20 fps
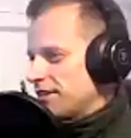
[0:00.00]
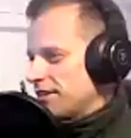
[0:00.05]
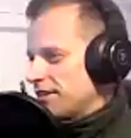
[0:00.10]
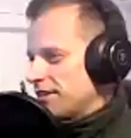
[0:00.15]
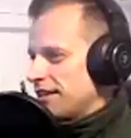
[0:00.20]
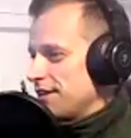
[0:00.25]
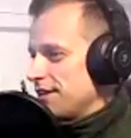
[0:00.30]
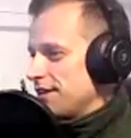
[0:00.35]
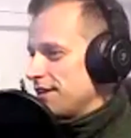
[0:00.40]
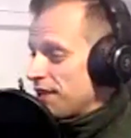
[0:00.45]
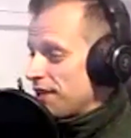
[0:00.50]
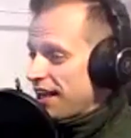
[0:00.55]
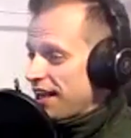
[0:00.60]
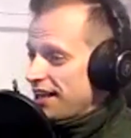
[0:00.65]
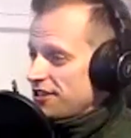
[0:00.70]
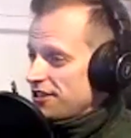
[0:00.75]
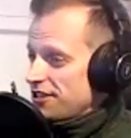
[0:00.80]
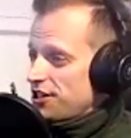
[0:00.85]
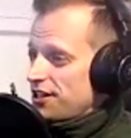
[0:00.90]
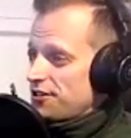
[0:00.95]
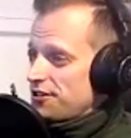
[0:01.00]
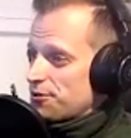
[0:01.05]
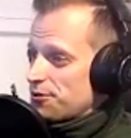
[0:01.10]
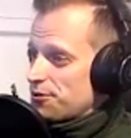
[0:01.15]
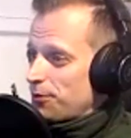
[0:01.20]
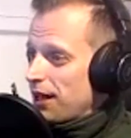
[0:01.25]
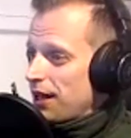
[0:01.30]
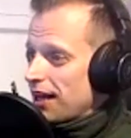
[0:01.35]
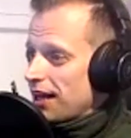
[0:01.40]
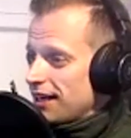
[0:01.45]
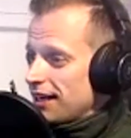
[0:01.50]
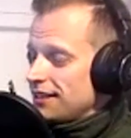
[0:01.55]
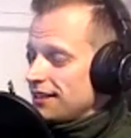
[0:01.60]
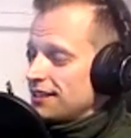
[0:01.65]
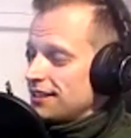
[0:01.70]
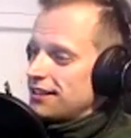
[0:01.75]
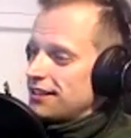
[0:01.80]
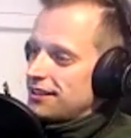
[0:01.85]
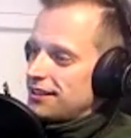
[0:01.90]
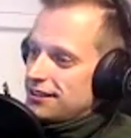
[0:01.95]
If you can't change supply,
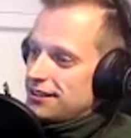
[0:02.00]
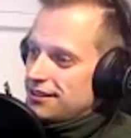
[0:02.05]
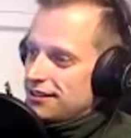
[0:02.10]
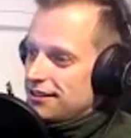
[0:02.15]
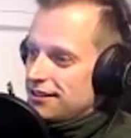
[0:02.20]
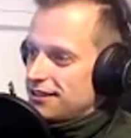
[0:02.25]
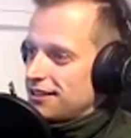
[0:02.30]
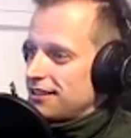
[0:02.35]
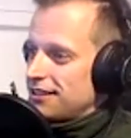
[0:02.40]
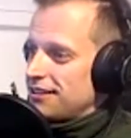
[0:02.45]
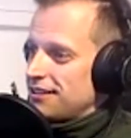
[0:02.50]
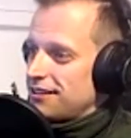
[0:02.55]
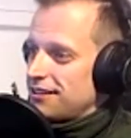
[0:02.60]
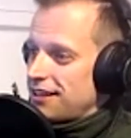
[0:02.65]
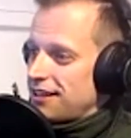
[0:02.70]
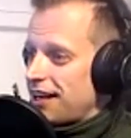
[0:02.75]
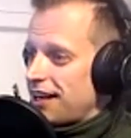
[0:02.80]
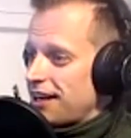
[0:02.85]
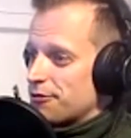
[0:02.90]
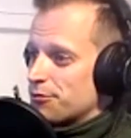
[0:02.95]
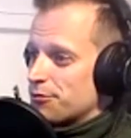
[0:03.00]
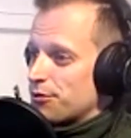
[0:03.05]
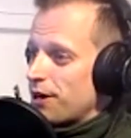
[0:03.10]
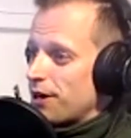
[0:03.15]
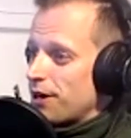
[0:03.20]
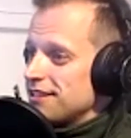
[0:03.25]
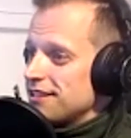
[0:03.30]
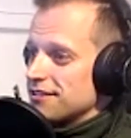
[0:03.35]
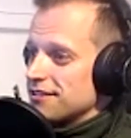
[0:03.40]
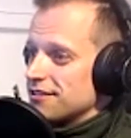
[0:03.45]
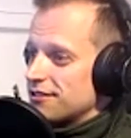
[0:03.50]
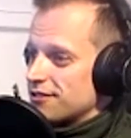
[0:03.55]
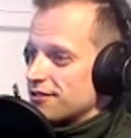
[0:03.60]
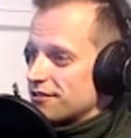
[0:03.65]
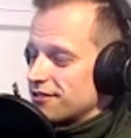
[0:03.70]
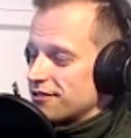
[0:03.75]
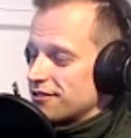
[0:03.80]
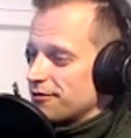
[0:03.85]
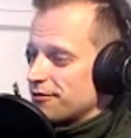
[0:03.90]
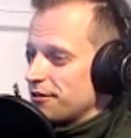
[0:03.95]
then higher prices
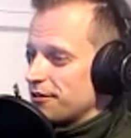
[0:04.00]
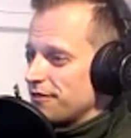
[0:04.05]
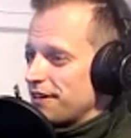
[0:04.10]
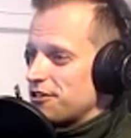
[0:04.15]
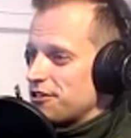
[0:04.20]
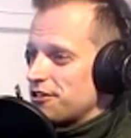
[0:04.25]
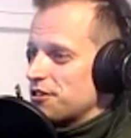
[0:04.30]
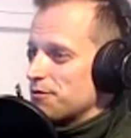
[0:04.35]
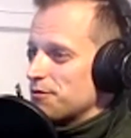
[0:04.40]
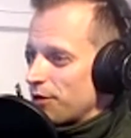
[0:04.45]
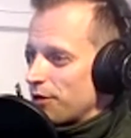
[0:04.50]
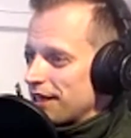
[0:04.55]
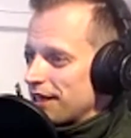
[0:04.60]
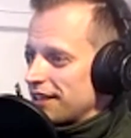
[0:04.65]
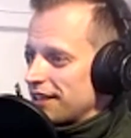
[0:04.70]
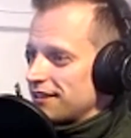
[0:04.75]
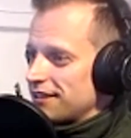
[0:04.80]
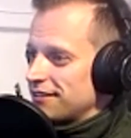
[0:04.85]
will eventually bring